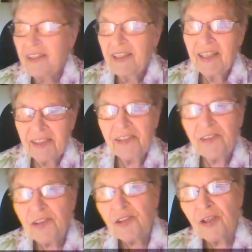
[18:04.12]
And in
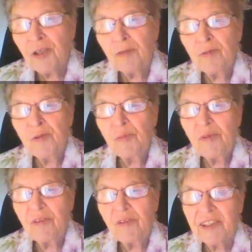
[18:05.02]
the storeroom
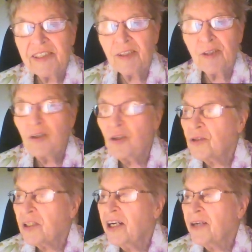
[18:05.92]
of our Terre
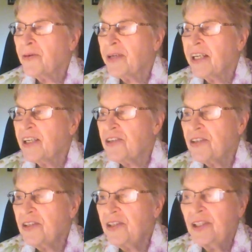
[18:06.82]
Haute
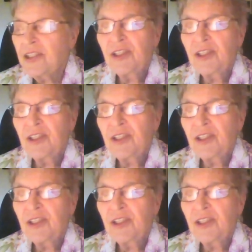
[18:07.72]
congregation,